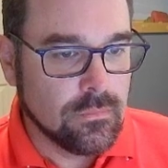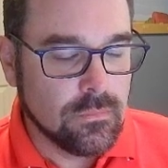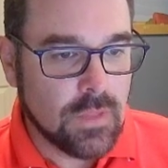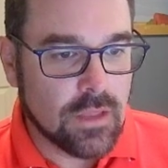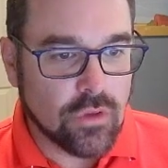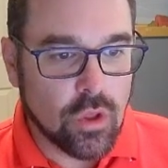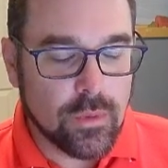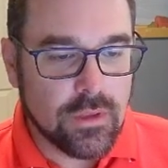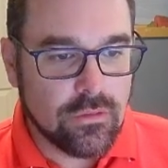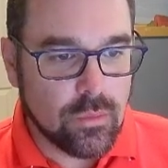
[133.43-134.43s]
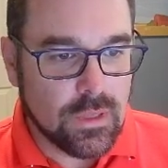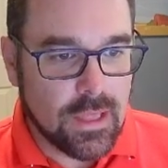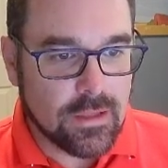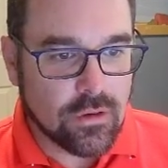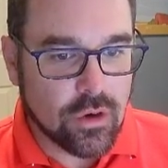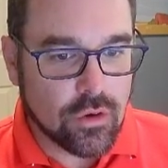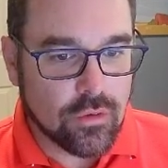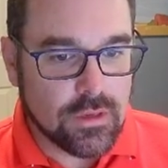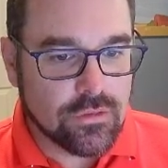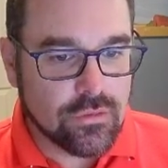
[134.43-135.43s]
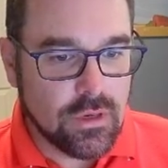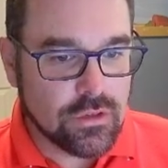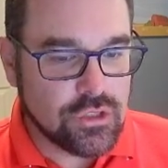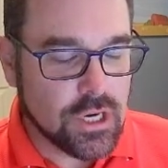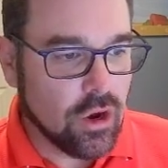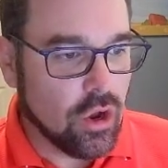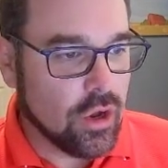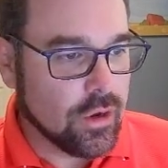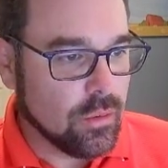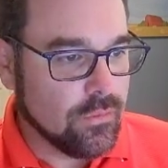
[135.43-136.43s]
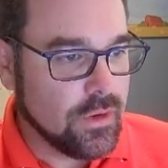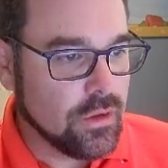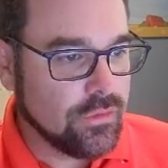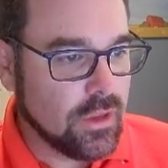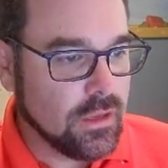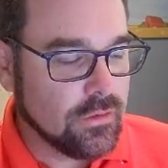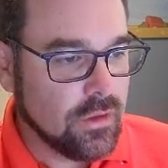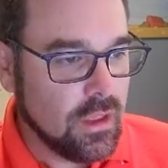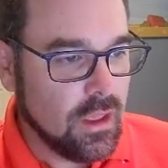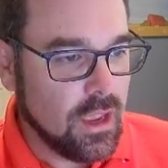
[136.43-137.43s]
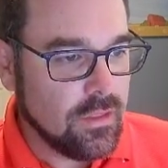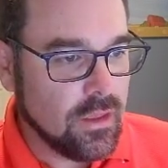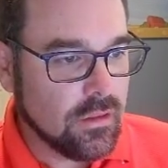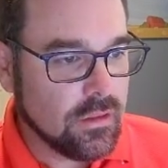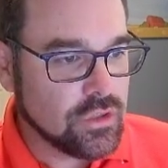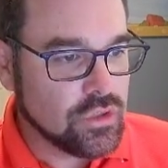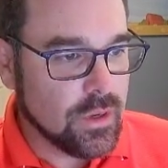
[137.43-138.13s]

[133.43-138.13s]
As always, we land on our green screen to check our audio and video settings, and then click Join